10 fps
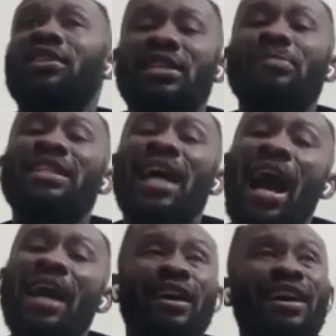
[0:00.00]
of the team is
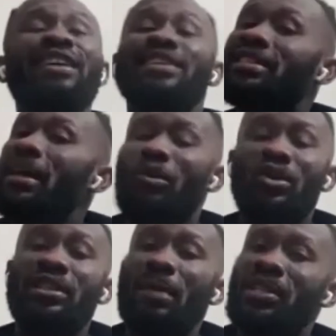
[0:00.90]
high. Same
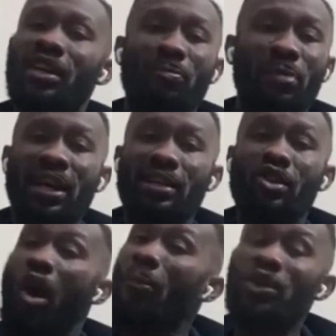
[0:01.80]
set of
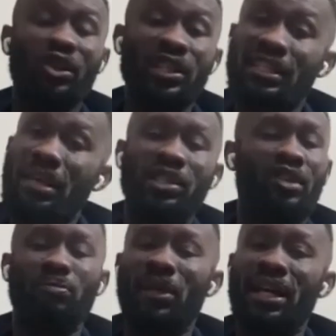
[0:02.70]
players, almost the same
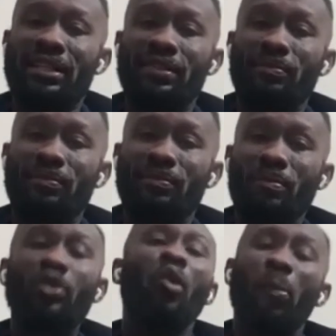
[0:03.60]
set of players
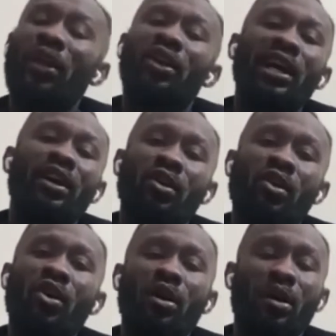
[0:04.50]
who played under
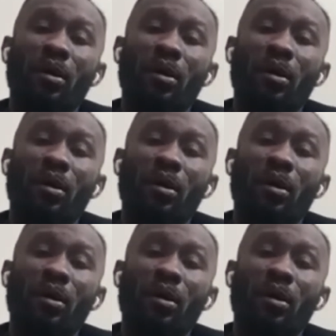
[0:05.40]
Genaro.